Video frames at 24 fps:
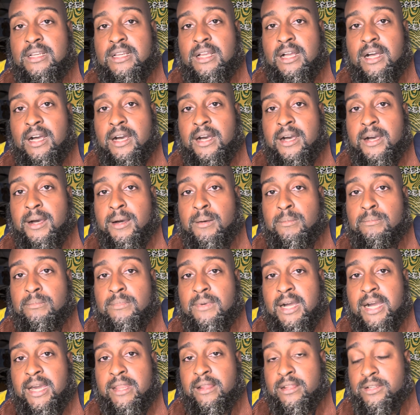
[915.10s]
I'm
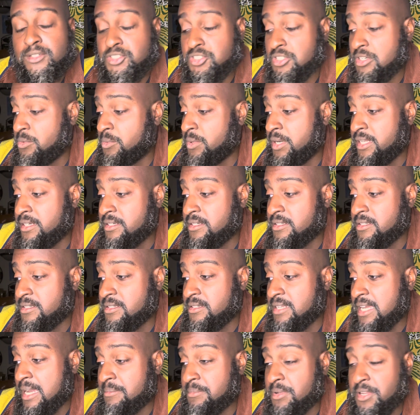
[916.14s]
not sure what.
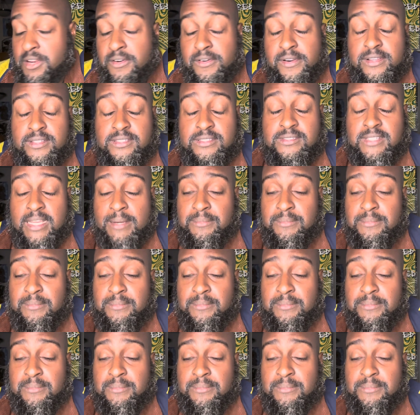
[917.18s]
I'm curious.